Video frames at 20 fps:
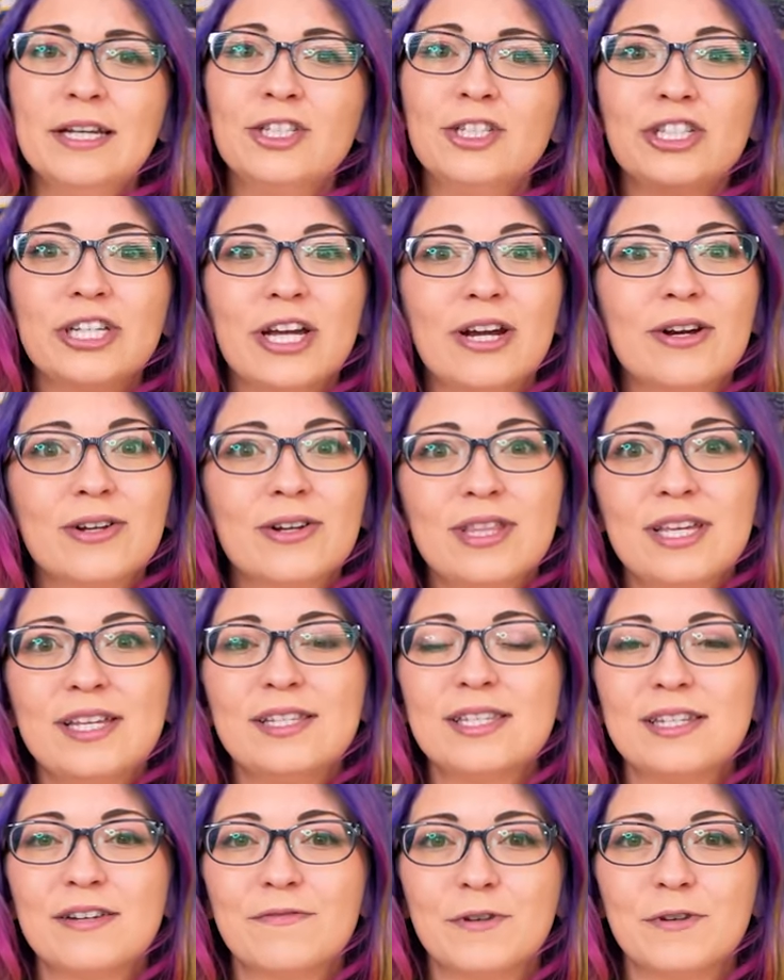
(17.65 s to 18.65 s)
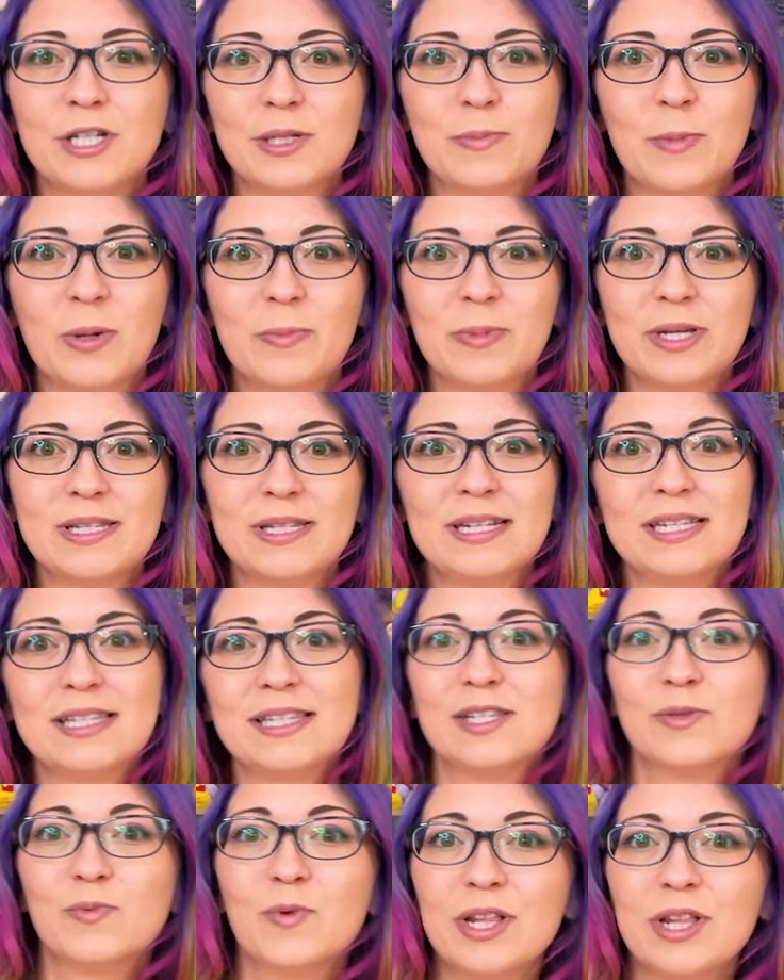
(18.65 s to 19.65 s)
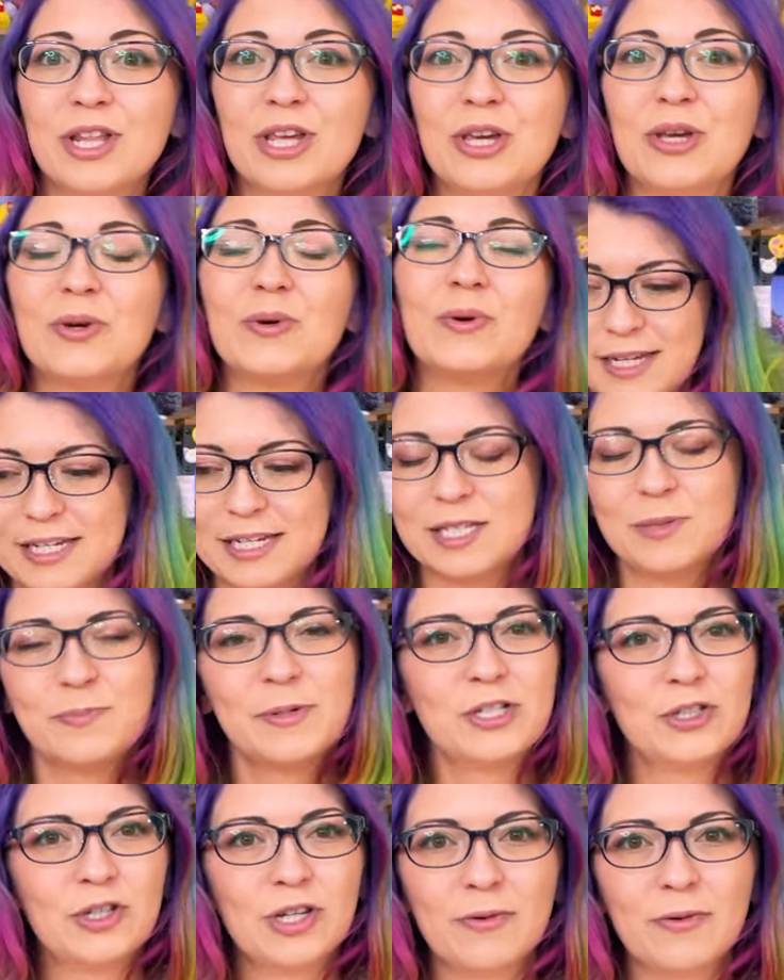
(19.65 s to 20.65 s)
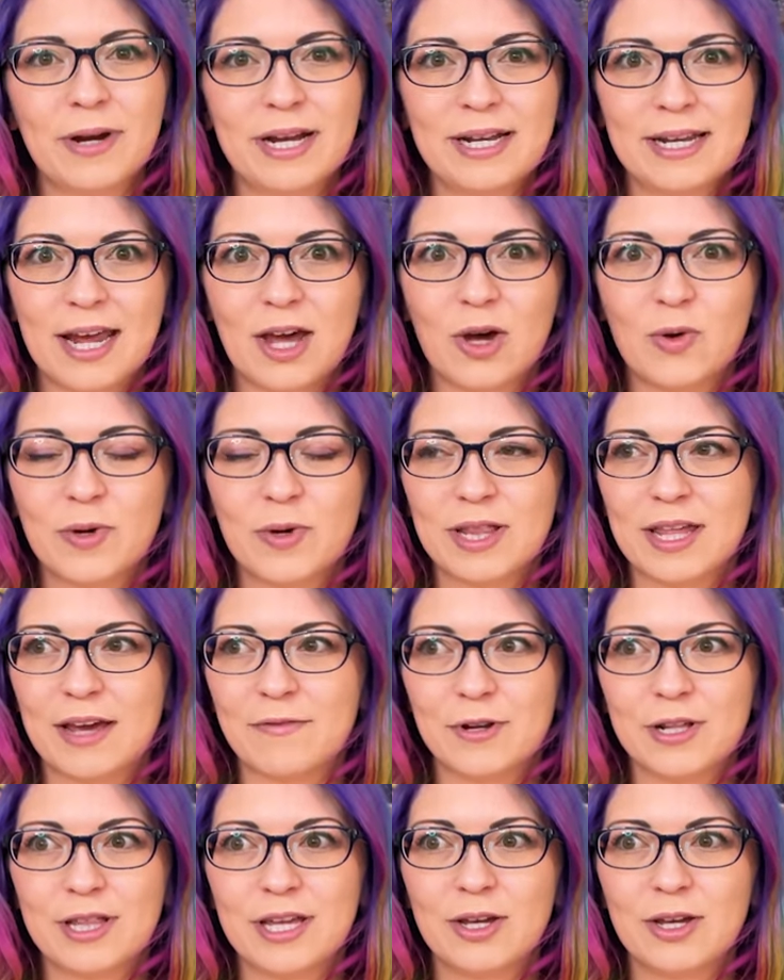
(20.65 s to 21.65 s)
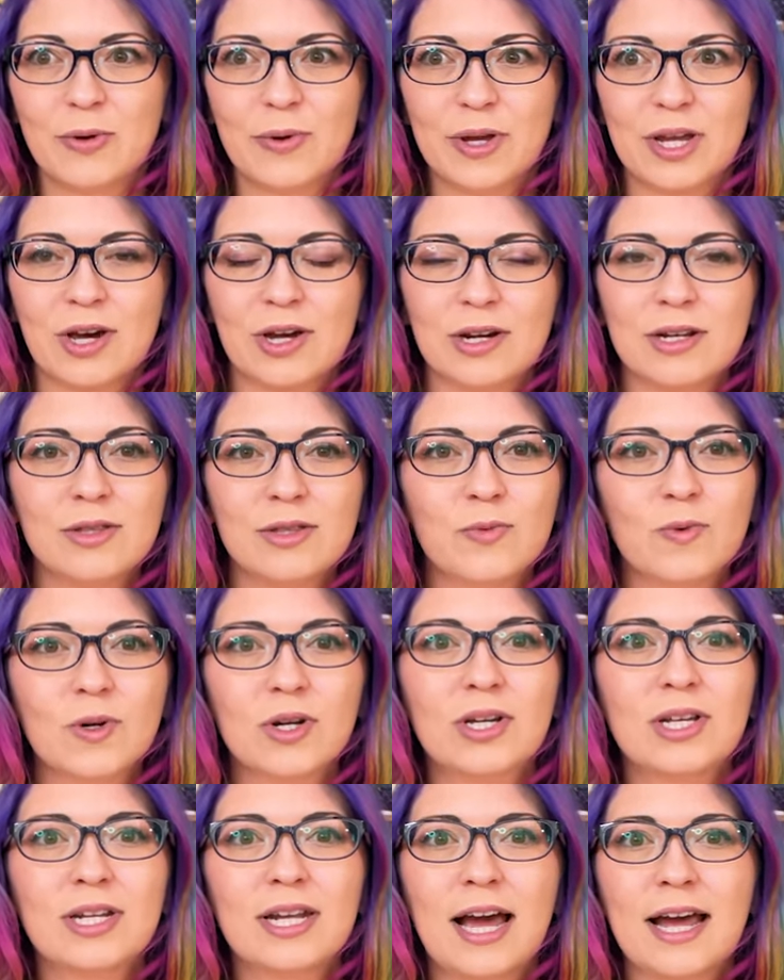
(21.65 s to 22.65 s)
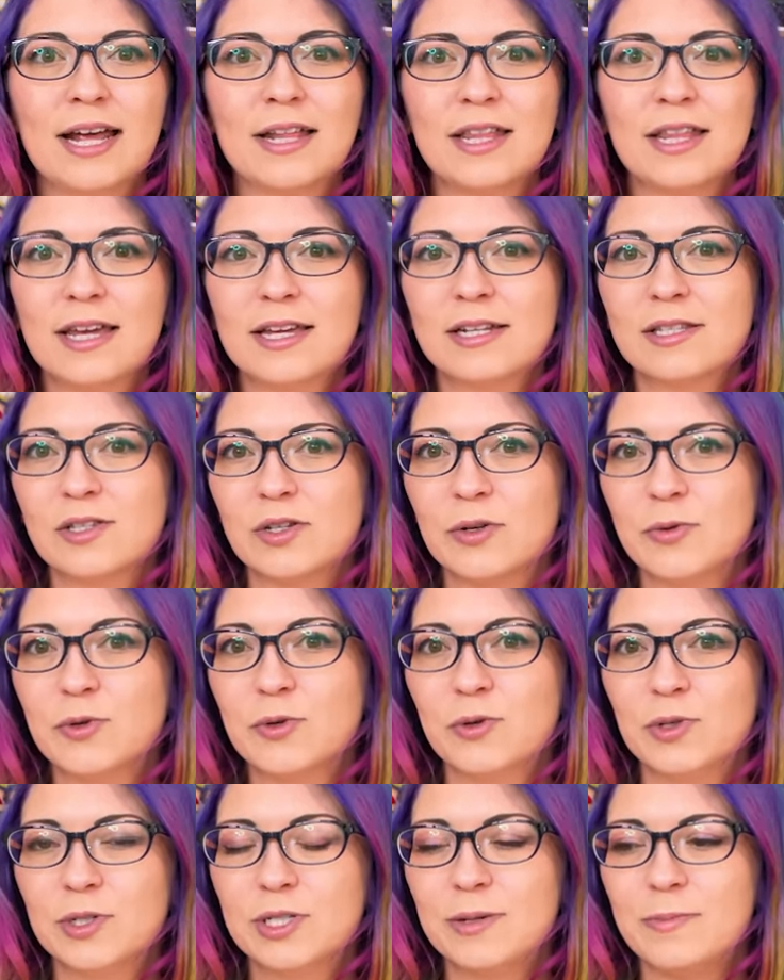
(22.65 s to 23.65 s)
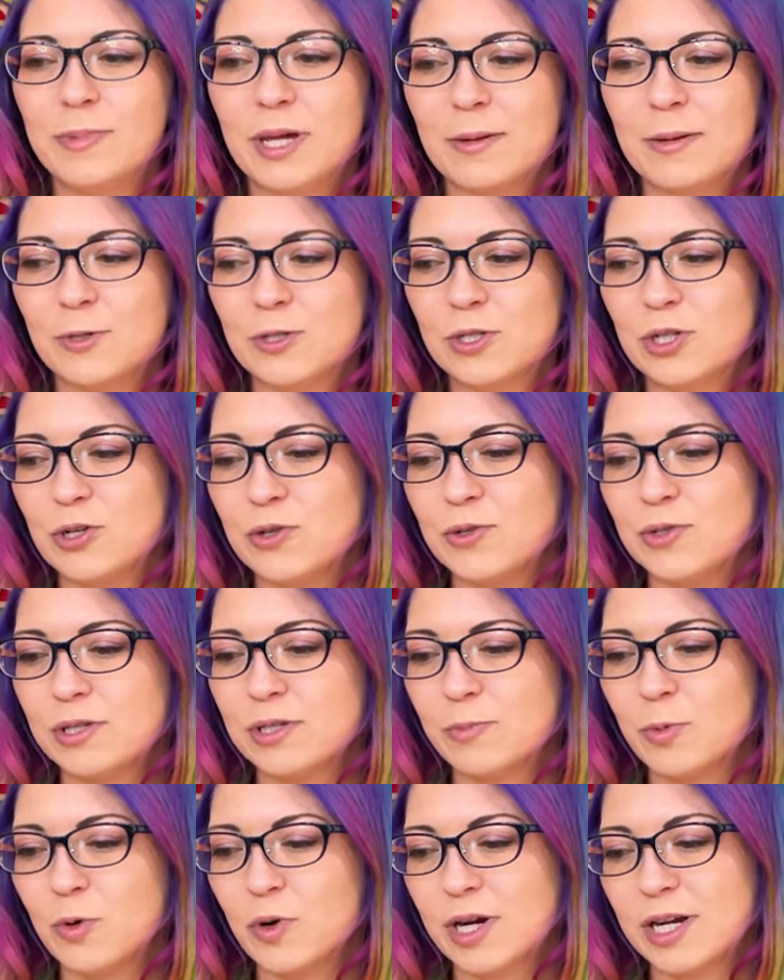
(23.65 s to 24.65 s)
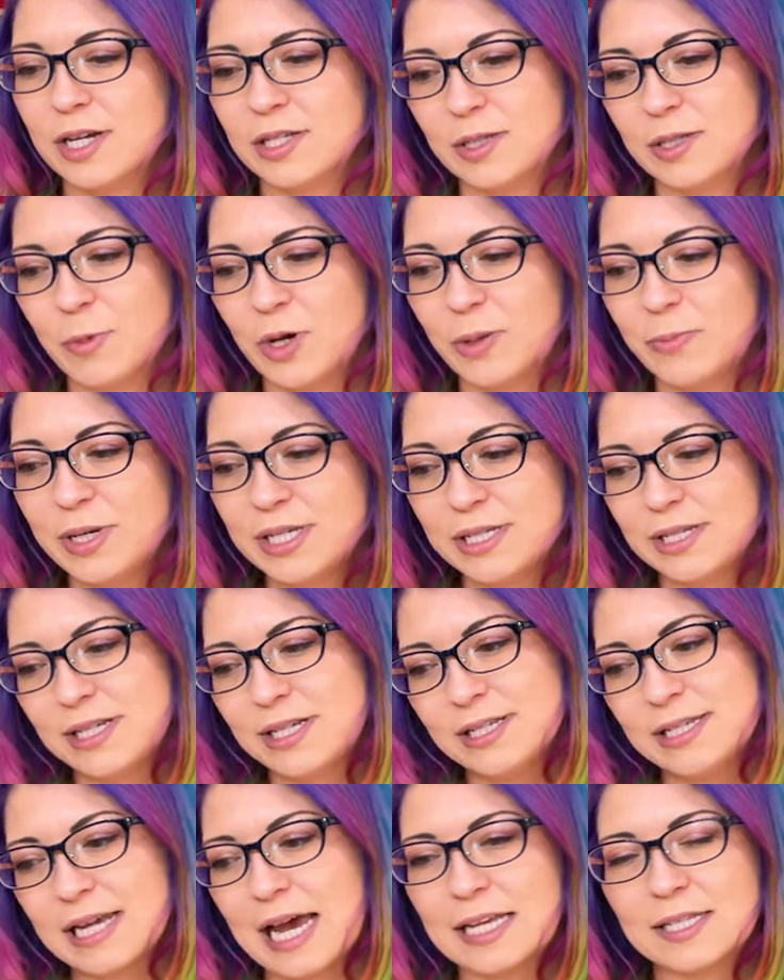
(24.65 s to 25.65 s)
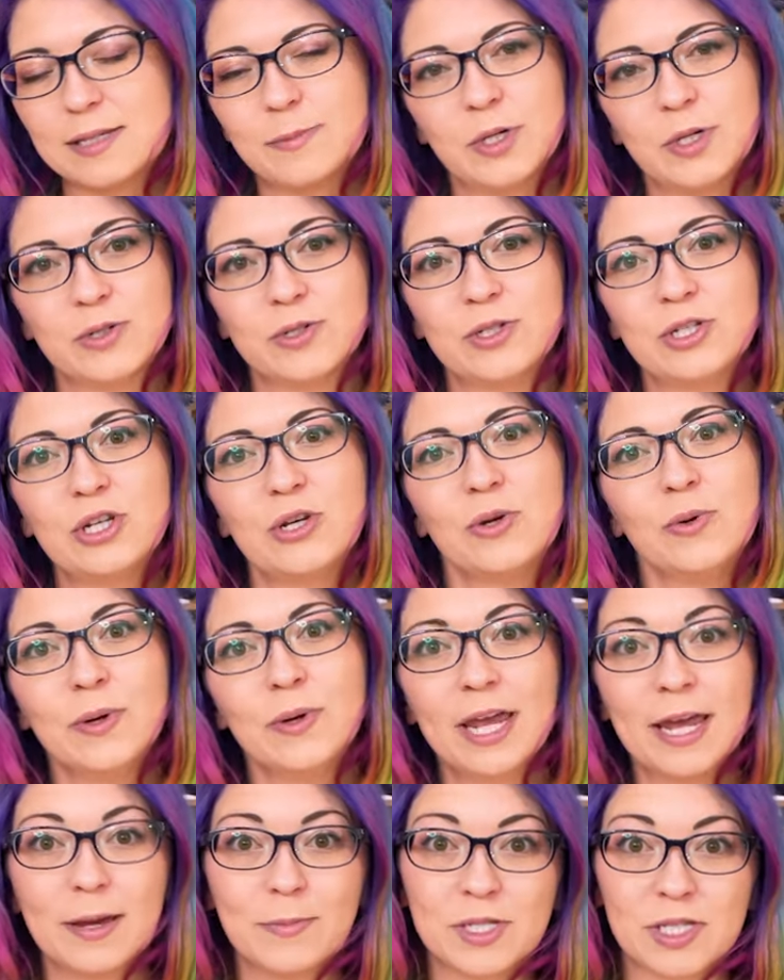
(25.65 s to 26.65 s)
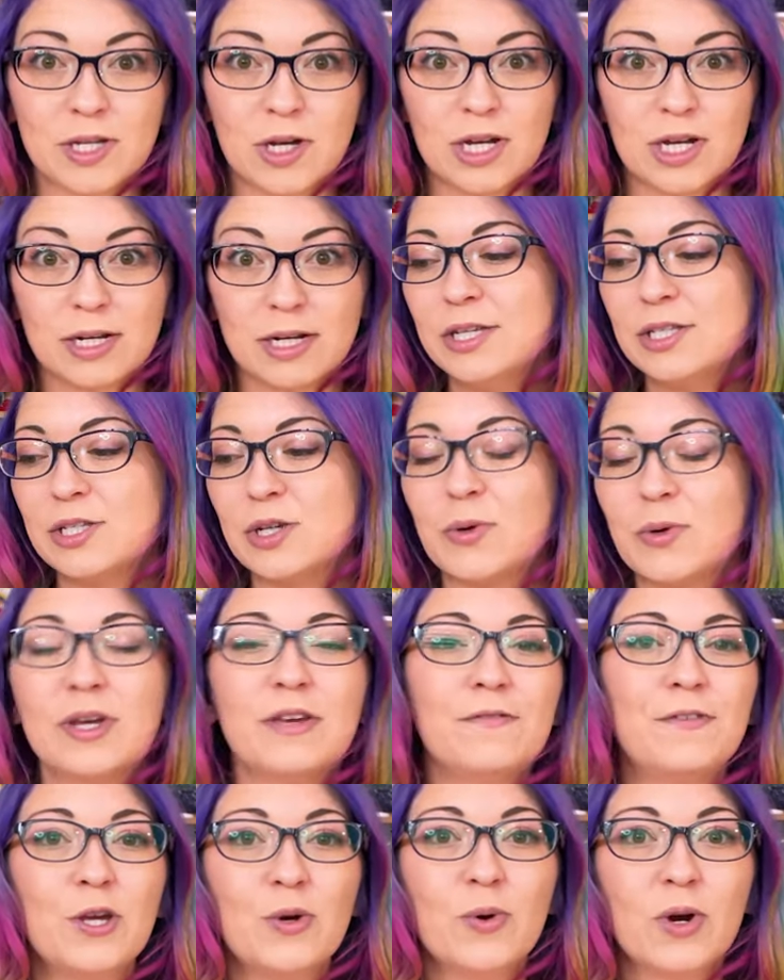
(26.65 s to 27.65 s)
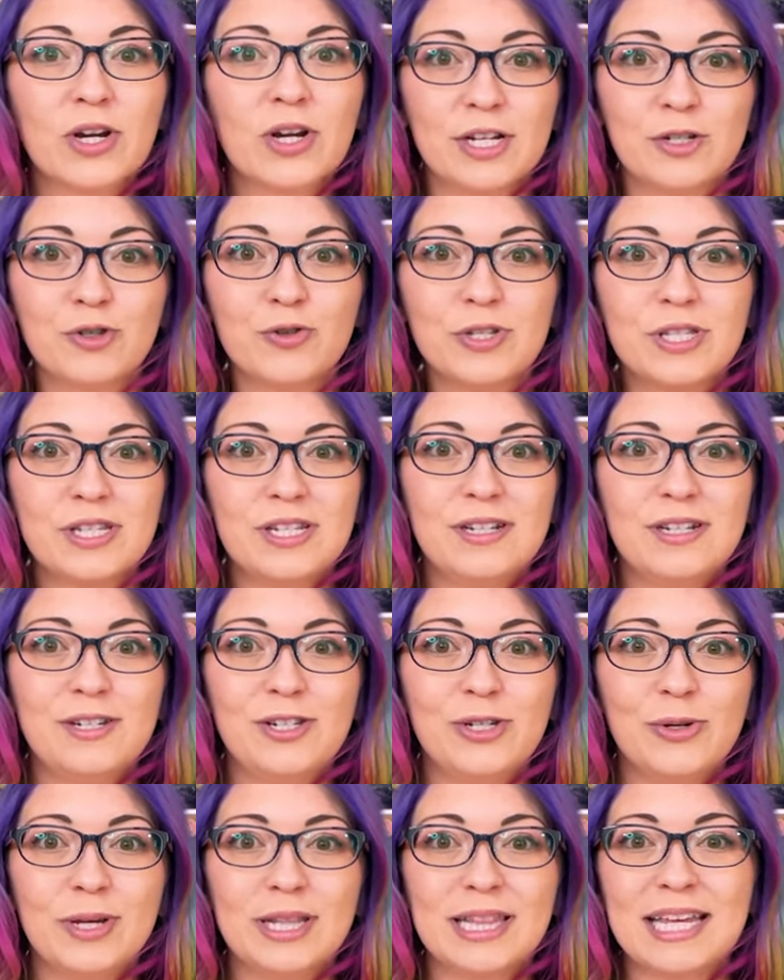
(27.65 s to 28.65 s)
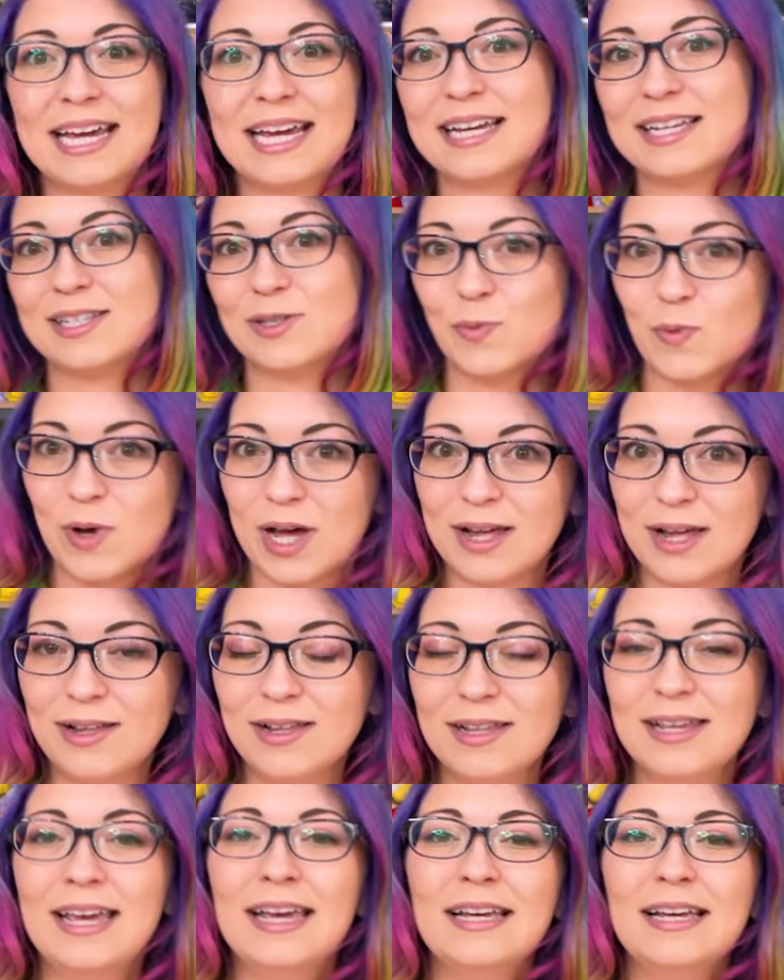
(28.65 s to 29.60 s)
share these different small businesses with you. Especially right now with everything going on in the world, I think it's so cool to be able to support a small business as opposed to Amazon. So if you are interested in doing that as well,